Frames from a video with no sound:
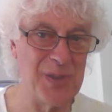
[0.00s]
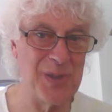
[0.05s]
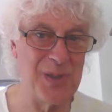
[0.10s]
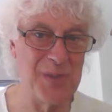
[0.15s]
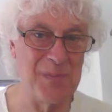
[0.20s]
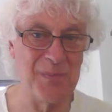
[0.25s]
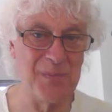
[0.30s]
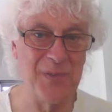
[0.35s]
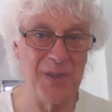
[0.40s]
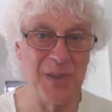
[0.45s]

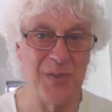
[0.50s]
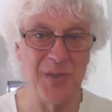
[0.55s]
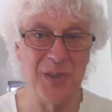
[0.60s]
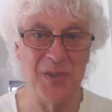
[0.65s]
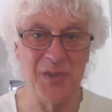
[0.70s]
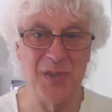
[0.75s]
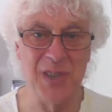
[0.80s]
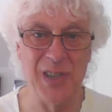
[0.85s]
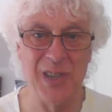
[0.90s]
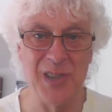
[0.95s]
in
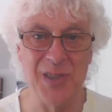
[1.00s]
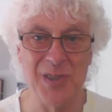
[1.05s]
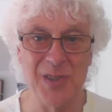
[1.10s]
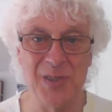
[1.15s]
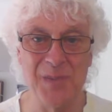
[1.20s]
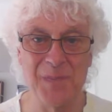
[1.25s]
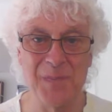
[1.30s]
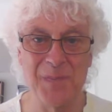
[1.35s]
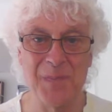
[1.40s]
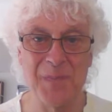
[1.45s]
previous
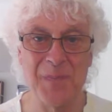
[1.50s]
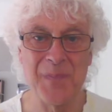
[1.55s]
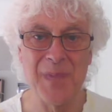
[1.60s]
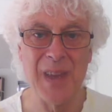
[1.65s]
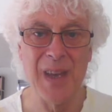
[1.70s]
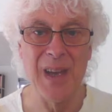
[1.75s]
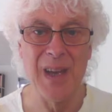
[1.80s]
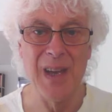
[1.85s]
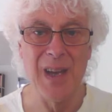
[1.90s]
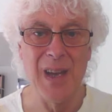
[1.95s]
years.
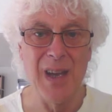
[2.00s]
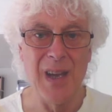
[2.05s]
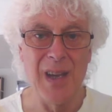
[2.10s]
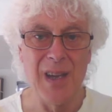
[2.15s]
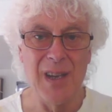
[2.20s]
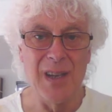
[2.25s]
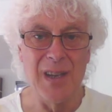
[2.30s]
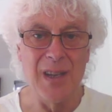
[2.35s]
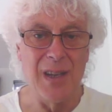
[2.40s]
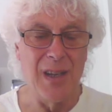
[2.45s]

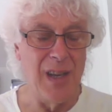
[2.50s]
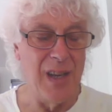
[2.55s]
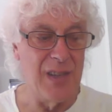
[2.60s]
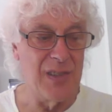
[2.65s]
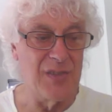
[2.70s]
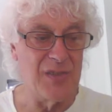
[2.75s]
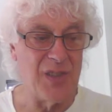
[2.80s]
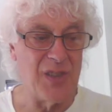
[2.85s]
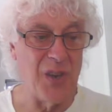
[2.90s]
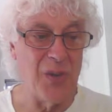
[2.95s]

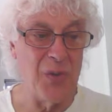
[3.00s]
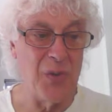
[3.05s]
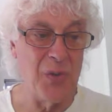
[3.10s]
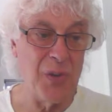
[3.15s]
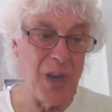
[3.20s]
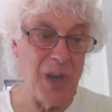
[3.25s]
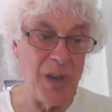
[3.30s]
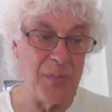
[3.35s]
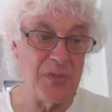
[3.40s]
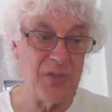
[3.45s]

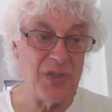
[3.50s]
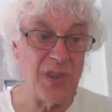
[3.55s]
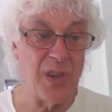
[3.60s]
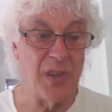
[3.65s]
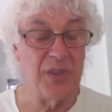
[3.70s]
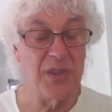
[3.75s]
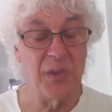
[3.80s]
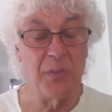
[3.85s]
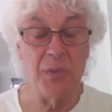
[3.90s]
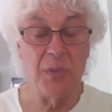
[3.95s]
So I'm
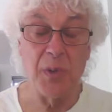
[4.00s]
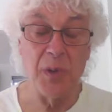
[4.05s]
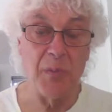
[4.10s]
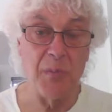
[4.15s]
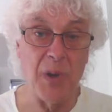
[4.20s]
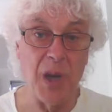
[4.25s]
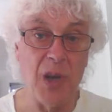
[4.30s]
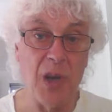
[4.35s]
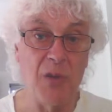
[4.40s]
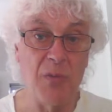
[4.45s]
starting with one of
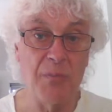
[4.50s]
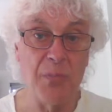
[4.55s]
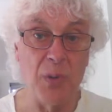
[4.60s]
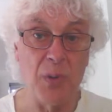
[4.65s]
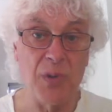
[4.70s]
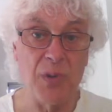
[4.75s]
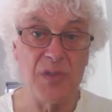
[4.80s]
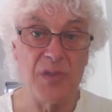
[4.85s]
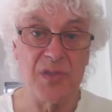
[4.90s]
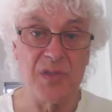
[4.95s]
my own
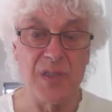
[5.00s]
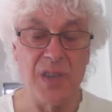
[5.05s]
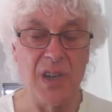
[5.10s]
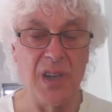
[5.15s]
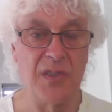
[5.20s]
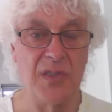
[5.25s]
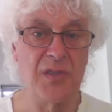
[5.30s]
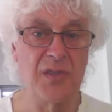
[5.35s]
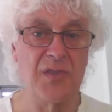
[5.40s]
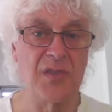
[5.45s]
books,
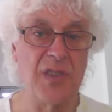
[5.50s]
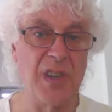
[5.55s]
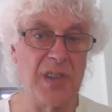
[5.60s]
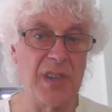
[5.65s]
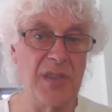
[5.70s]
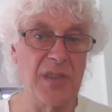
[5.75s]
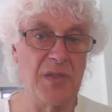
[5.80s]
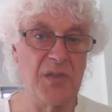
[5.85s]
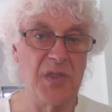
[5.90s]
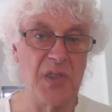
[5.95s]

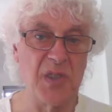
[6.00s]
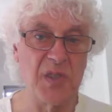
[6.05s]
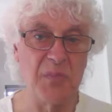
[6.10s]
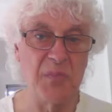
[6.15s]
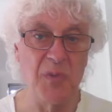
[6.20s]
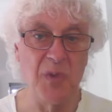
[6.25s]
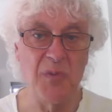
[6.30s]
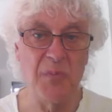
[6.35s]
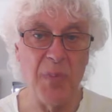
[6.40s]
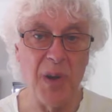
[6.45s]
Understanding Chess
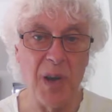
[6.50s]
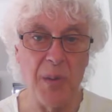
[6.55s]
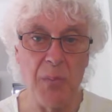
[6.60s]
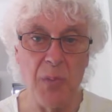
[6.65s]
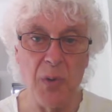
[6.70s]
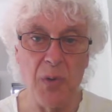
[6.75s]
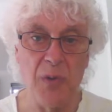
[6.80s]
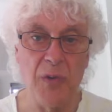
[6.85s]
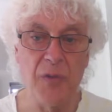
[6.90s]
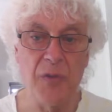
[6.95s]
Move by
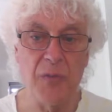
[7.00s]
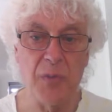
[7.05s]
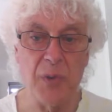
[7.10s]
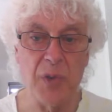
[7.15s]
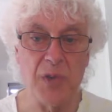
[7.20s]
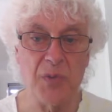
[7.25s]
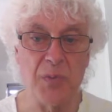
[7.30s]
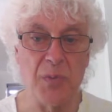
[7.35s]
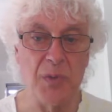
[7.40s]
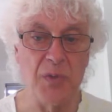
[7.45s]
Move,
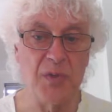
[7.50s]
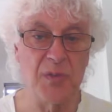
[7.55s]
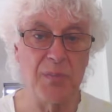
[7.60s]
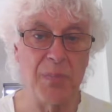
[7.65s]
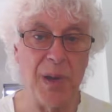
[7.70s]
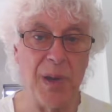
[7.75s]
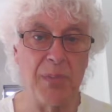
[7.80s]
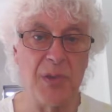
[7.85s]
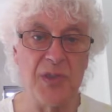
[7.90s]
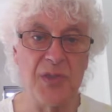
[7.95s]
which was
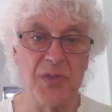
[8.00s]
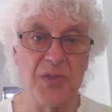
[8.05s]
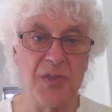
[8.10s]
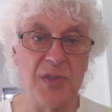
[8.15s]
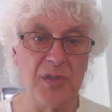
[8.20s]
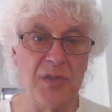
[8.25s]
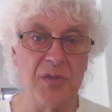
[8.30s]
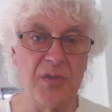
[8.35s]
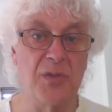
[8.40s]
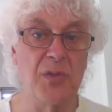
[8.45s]
published
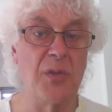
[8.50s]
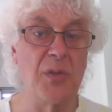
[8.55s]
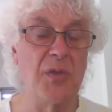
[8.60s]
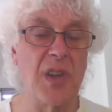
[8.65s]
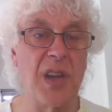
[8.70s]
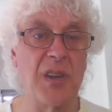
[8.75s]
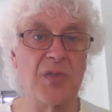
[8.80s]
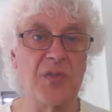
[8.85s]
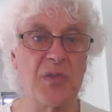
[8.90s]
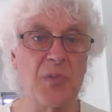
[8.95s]
in
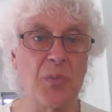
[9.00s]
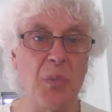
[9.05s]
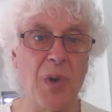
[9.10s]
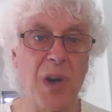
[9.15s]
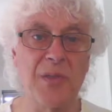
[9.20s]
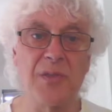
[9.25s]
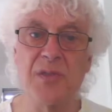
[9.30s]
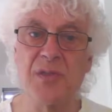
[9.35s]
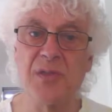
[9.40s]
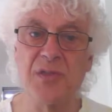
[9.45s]

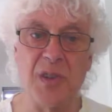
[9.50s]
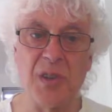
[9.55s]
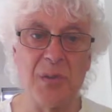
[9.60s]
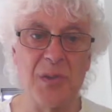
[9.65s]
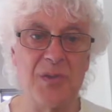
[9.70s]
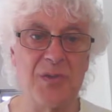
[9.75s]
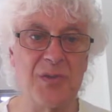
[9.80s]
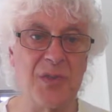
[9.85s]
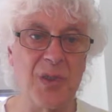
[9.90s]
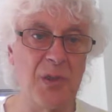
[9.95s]
2001, so
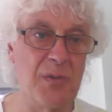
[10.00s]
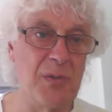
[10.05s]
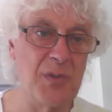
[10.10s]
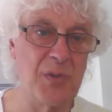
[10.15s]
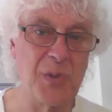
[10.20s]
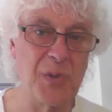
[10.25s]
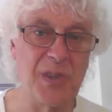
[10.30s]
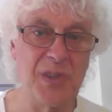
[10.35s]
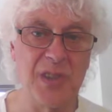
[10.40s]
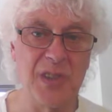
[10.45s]
it's over
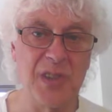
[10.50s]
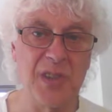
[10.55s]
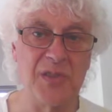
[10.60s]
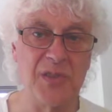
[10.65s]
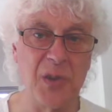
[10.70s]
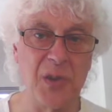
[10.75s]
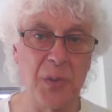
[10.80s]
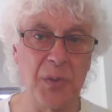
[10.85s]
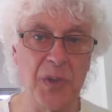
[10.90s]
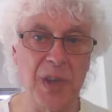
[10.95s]
20 years
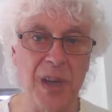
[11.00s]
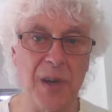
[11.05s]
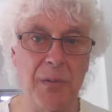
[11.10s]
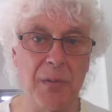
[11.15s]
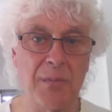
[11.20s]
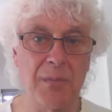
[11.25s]
old now,